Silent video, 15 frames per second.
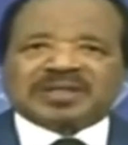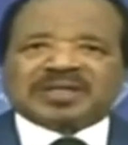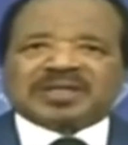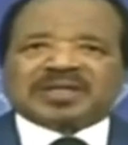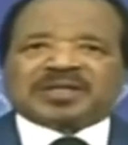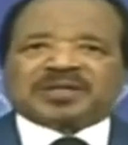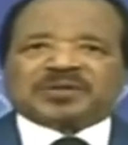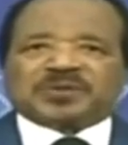
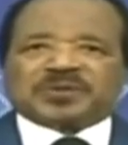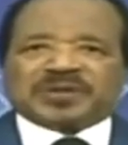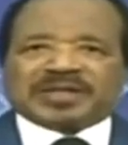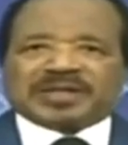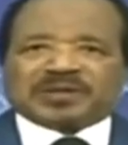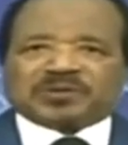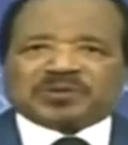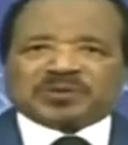
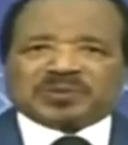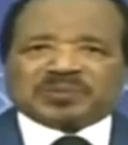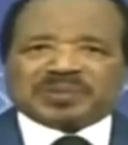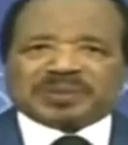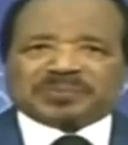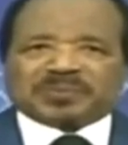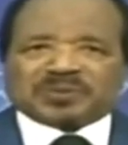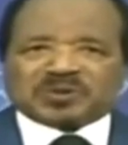those of
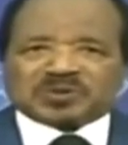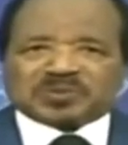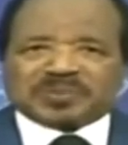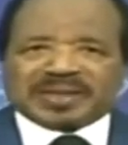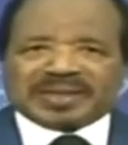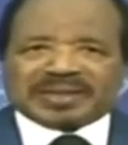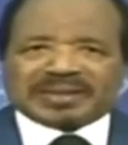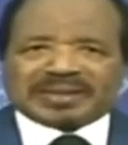building
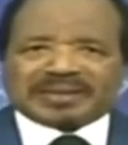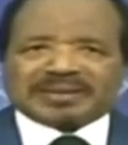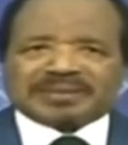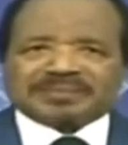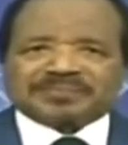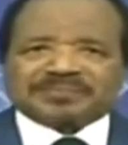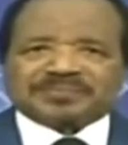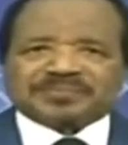a
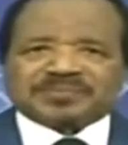strong